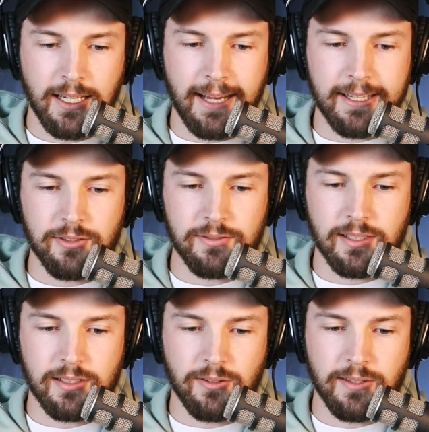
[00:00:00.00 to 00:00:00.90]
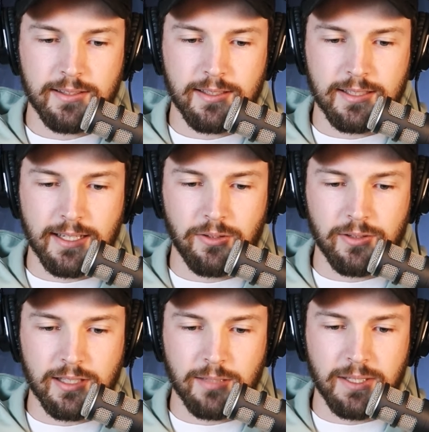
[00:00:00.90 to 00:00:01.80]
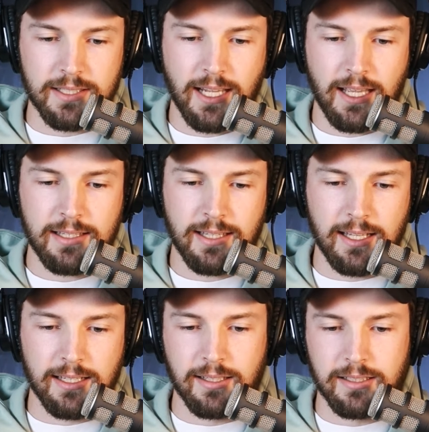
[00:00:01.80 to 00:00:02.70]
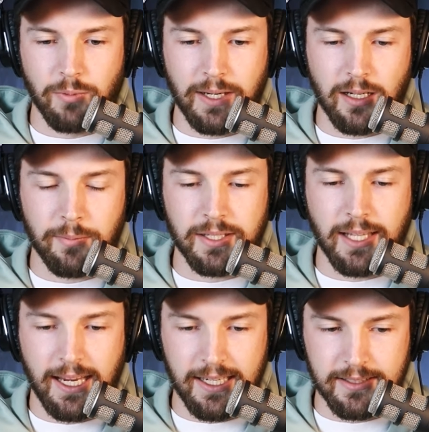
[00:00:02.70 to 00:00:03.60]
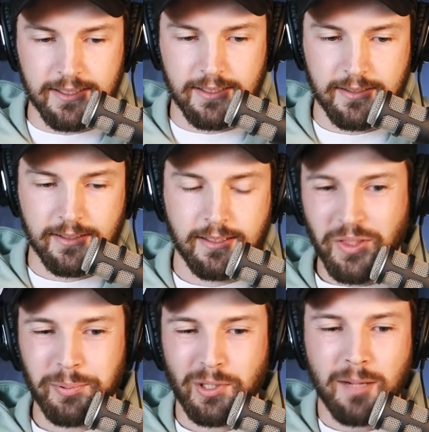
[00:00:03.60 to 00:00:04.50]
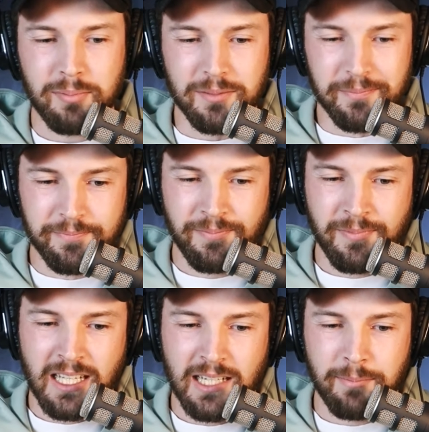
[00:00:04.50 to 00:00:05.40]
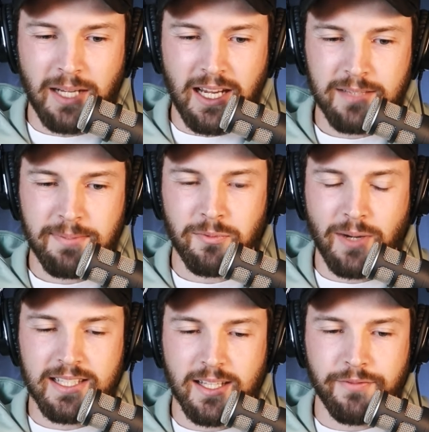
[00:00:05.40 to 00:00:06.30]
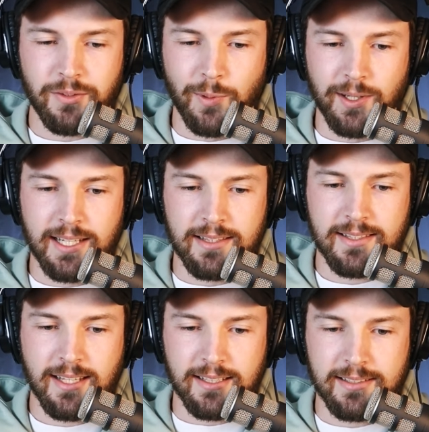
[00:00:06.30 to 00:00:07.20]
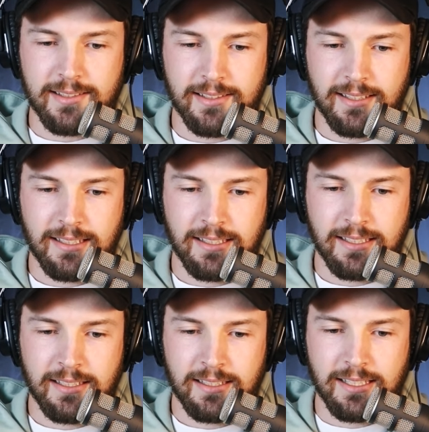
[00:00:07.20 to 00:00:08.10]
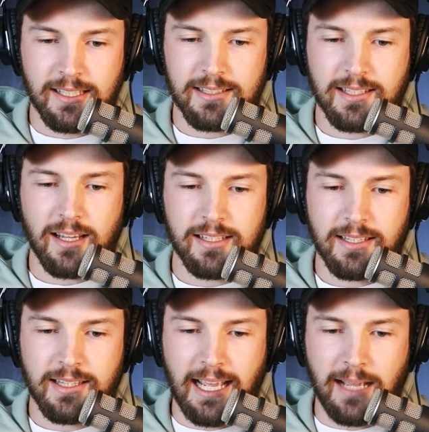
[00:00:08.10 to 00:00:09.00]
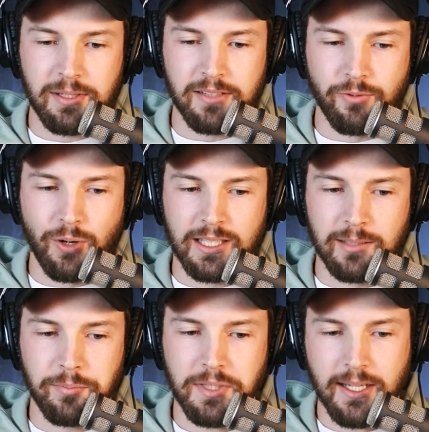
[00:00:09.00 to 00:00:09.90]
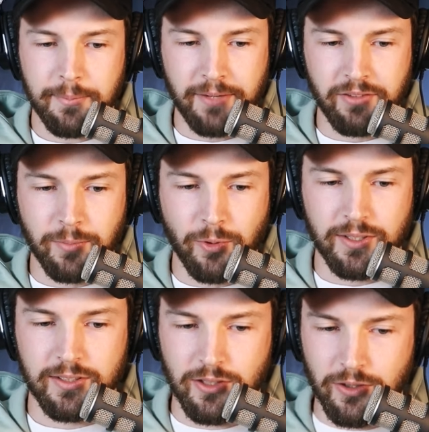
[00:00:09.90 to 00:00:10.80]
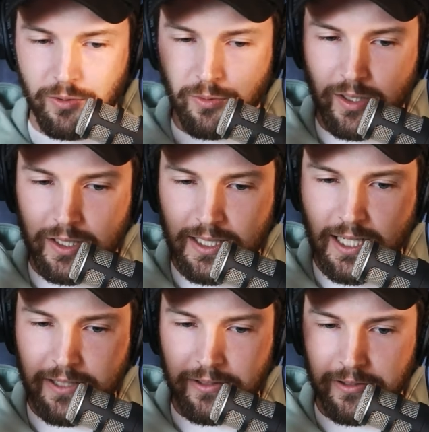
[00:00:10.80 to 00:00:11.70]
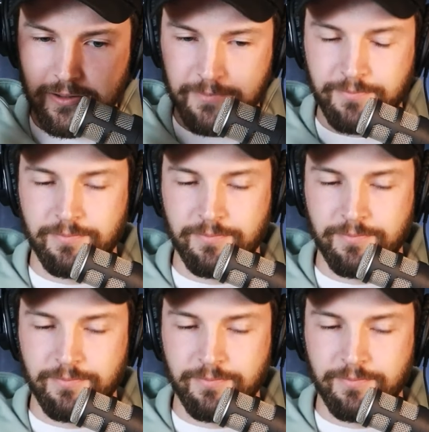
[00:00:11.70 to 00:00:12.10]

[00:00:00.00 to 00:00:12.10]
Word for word: I can usually do this since I go to sleep at 10 and need to wake up at 8. The problem my husband wakes up for work at 6. He has gotten to the habit of waking me up every morning to cuddle.